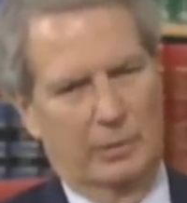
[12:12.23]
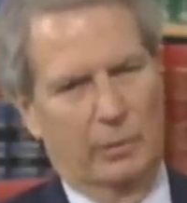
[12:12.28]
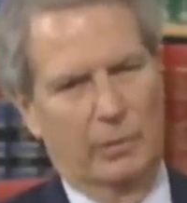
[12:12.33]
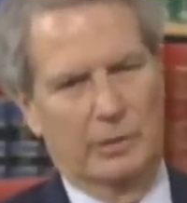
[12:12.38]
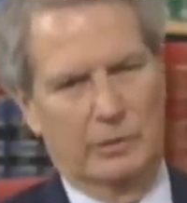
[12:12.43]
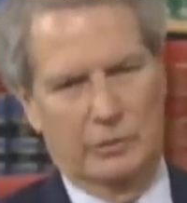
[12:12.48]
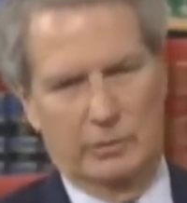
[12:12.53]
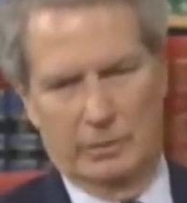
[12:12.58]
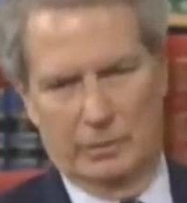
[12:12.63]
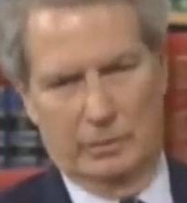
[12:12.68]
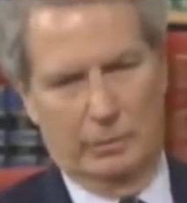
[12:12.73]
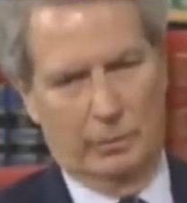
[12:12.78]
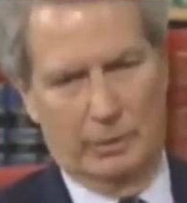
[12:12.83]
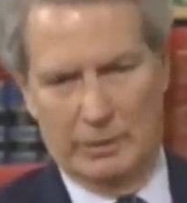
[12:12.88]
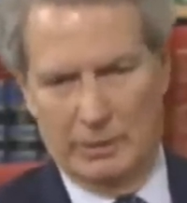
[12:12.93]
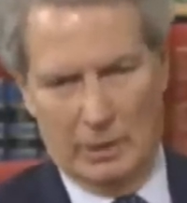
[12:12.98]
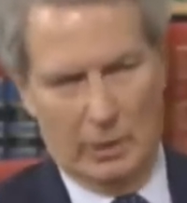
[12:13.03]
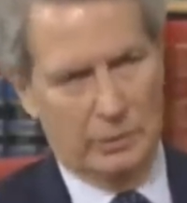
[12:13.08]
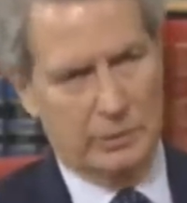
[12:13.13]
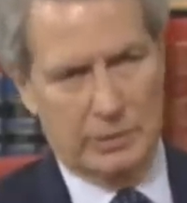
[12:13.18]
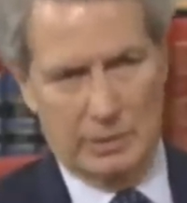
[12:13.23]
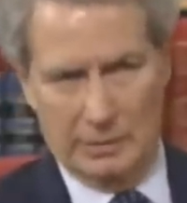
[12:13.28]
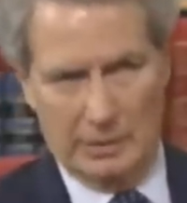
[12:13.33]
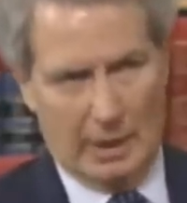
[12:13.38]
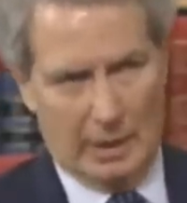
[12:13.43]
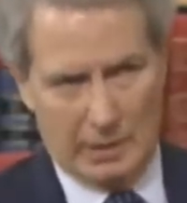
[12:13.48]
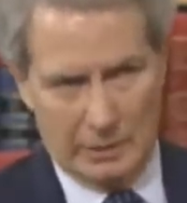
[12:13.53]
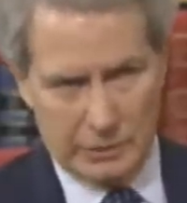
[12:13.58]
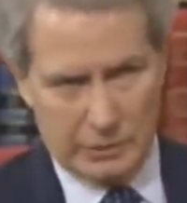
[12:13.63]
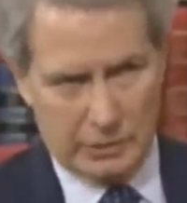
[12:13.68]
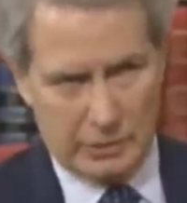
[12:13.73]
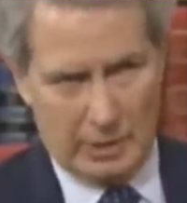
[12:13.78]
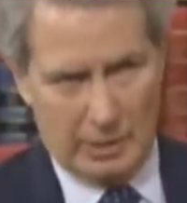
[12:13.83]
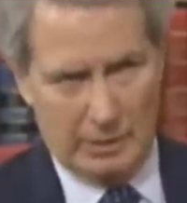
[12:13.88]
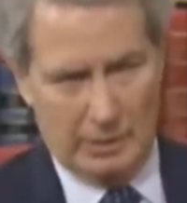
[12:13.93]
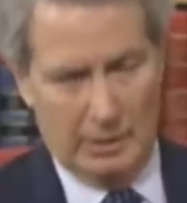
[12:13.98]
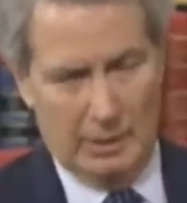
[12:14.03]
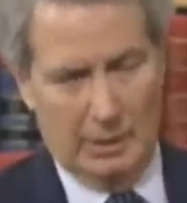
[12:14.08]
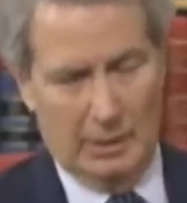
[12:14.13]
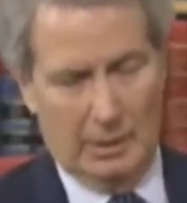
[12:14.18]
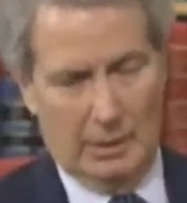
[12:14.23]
which we know is in dire shape,